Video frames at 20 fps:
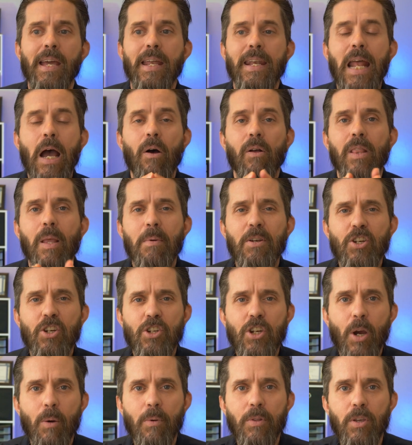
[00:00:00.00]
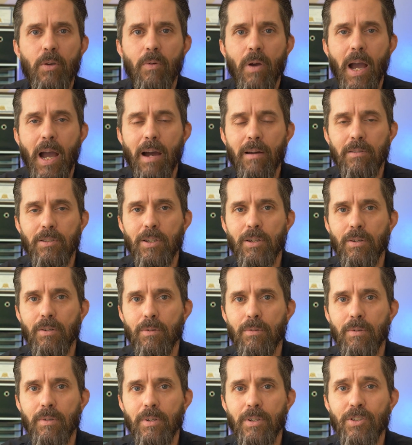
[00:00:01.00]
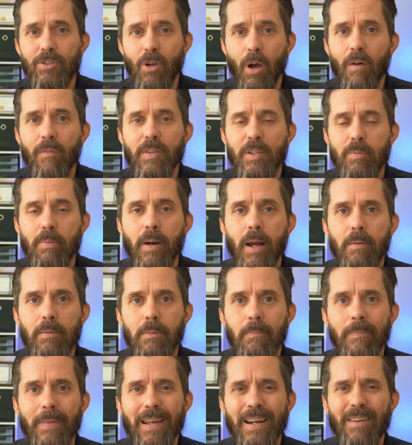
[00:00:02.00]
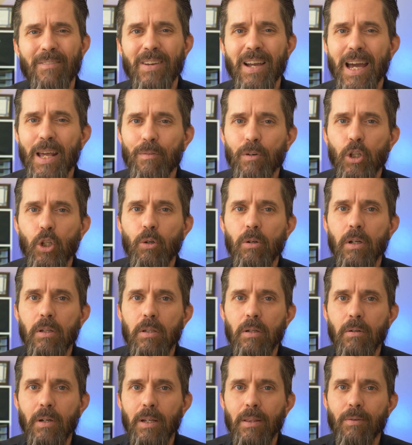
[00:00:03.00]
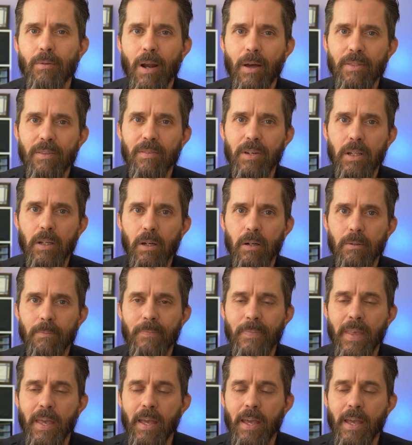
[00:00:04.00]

Now, let me just share with you how to solve this problem. And I've kind of alluded to it throughout the video.